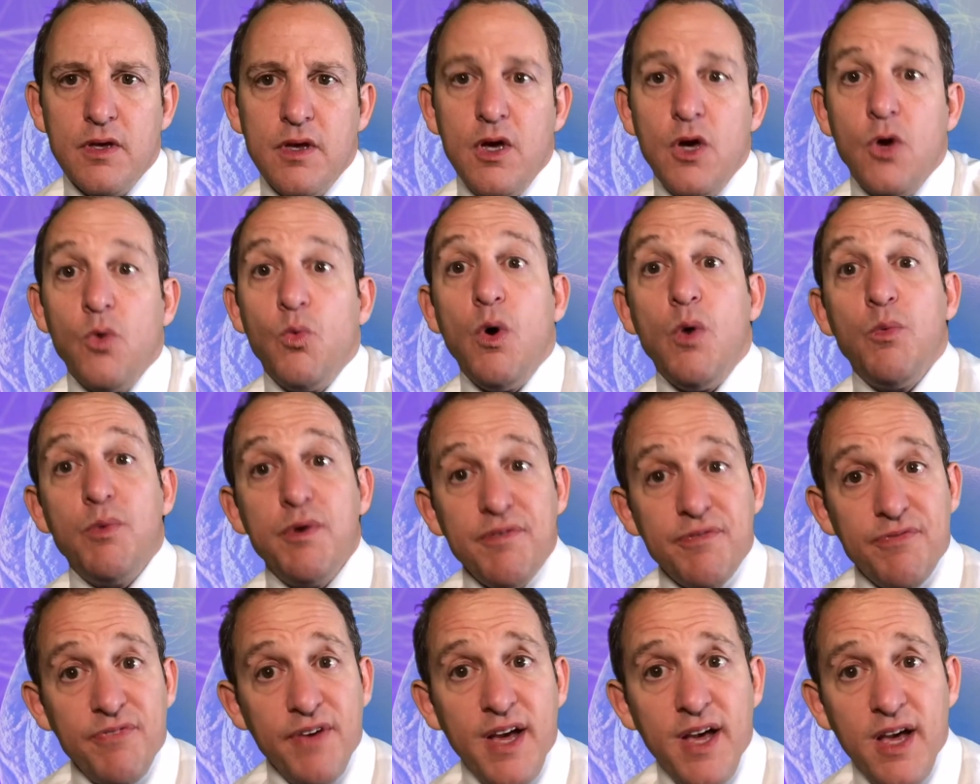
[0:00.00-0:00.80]
What we
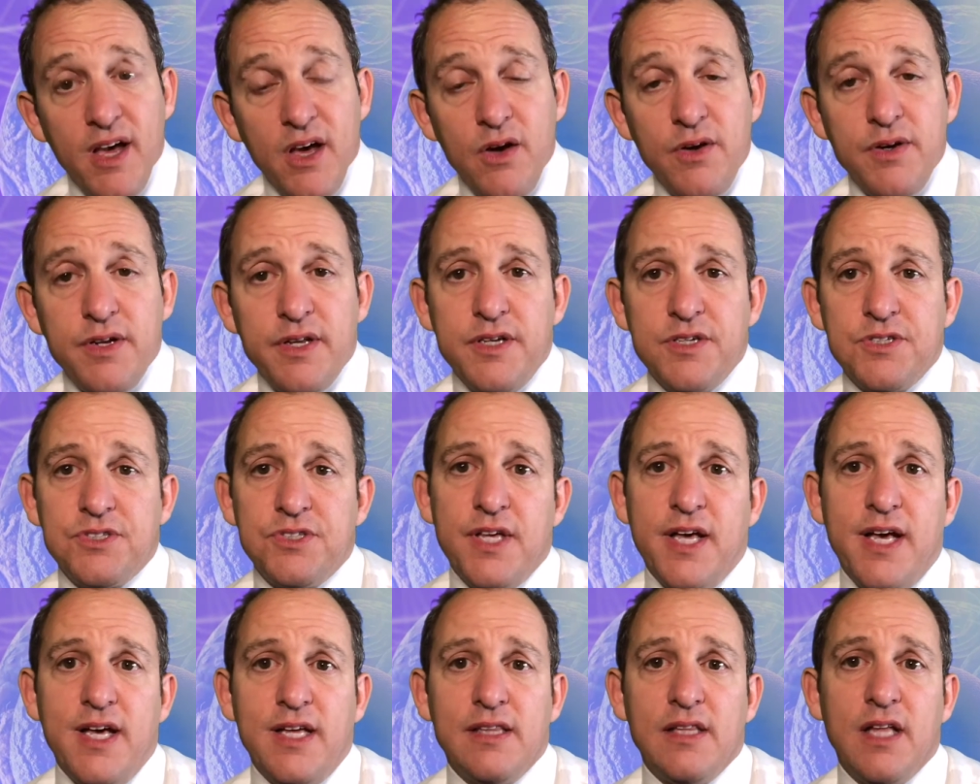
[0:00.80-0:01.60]
found is
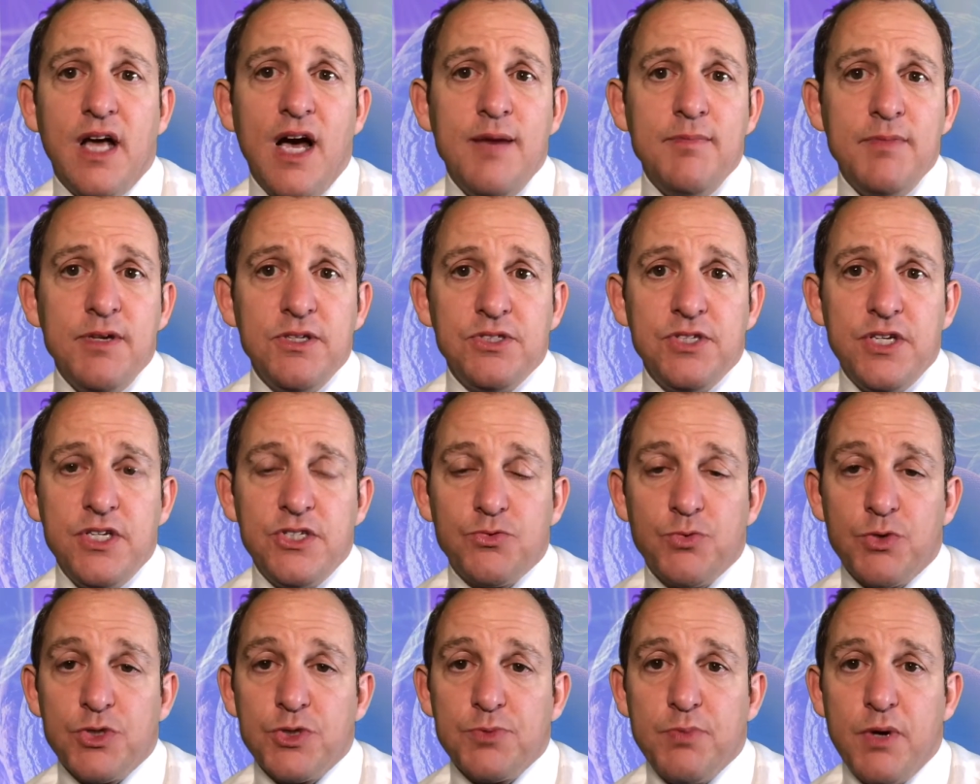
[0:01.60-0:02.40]
that Lyme disease
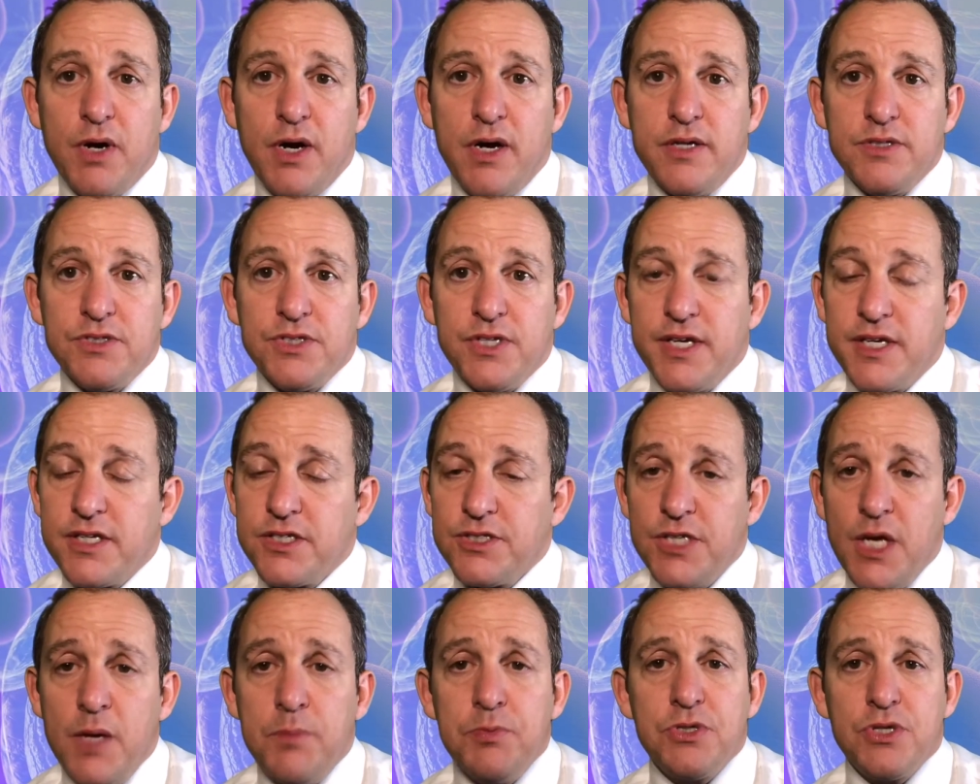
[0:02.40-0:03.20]
responds
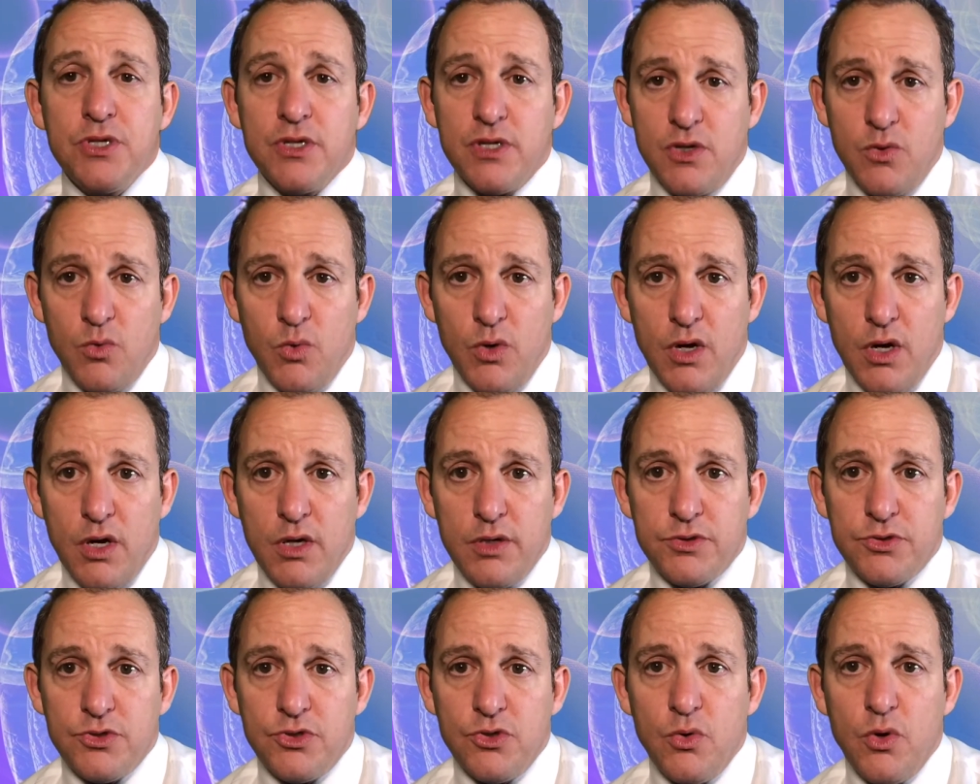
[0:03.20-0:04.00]
exceptionally well
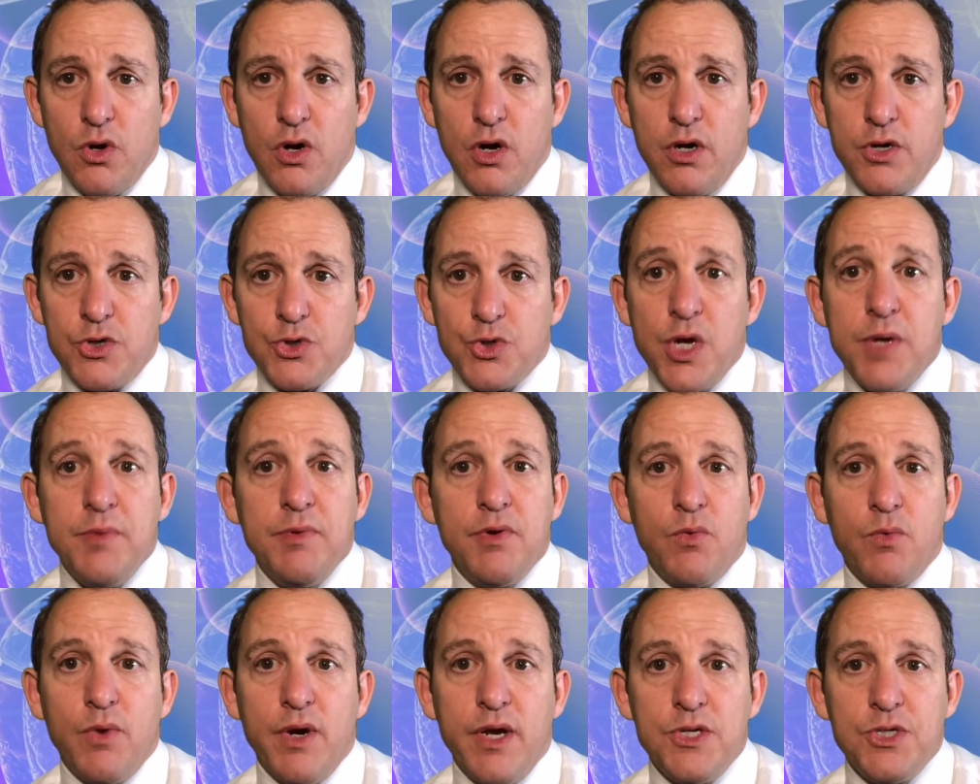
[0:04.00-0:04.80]
to our treatment
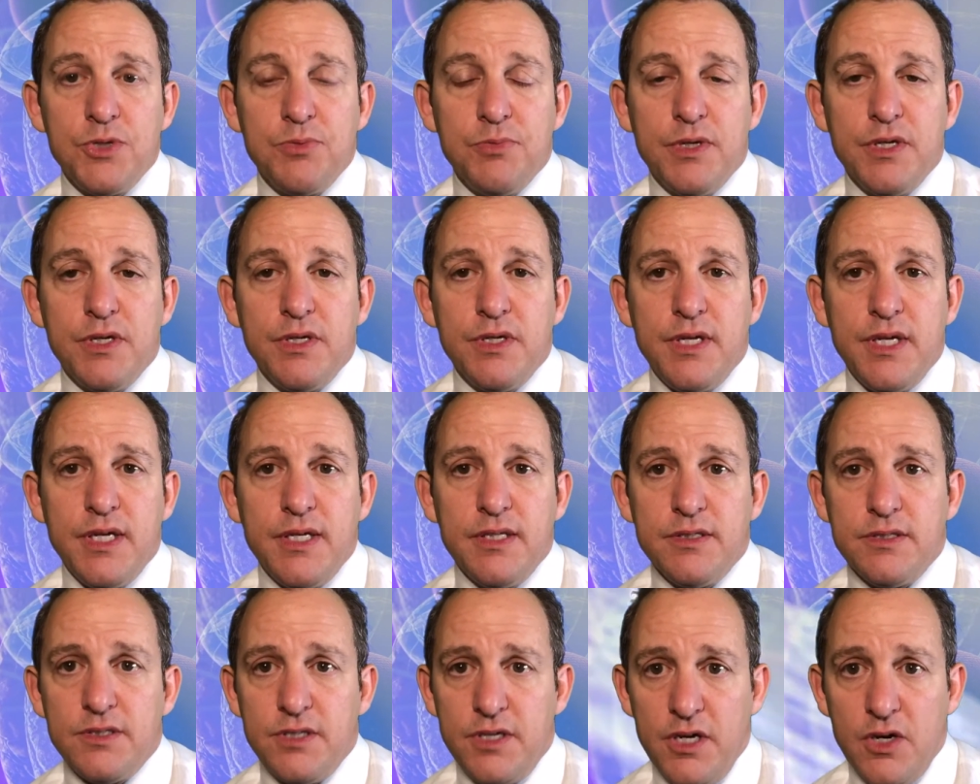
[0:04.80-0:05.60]
regimen in
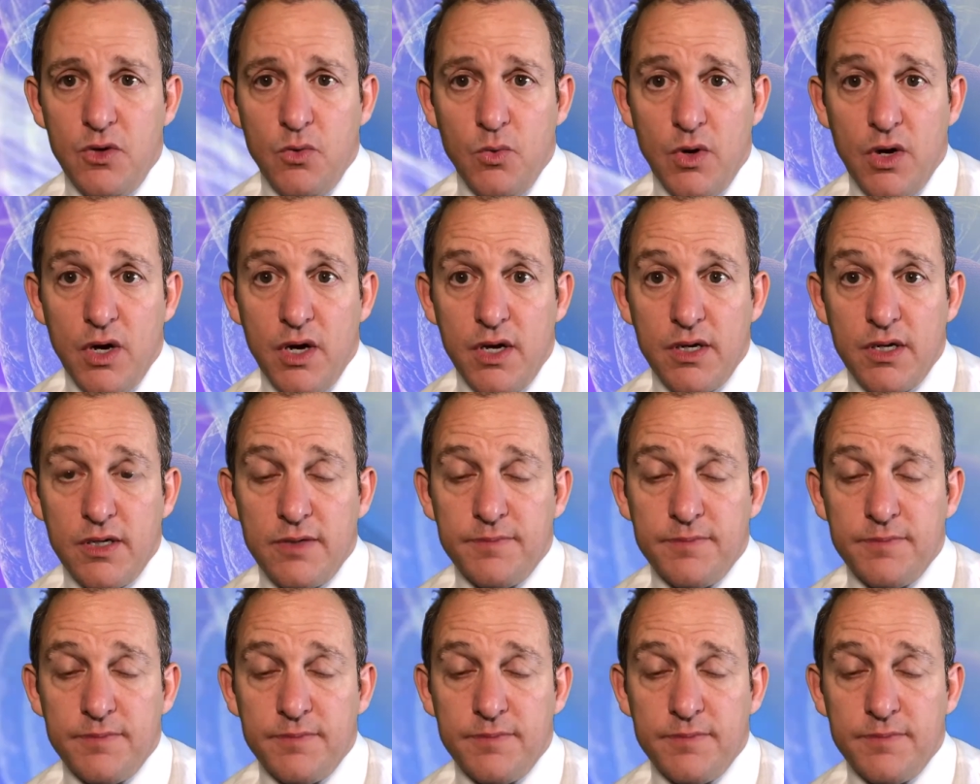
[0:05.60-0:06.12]
Tijuana.